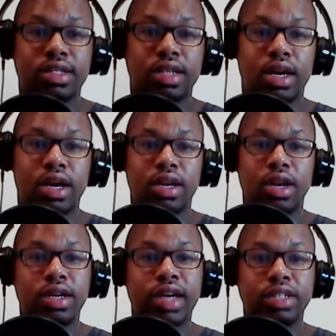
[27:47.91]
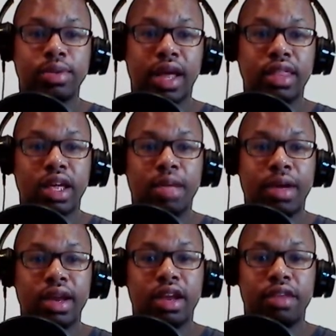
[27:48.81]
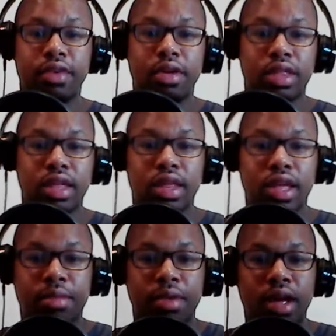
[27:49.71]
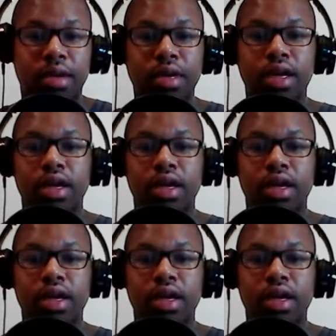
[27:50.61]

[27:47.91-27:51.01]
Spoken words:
That's what I think about NFL season coming up.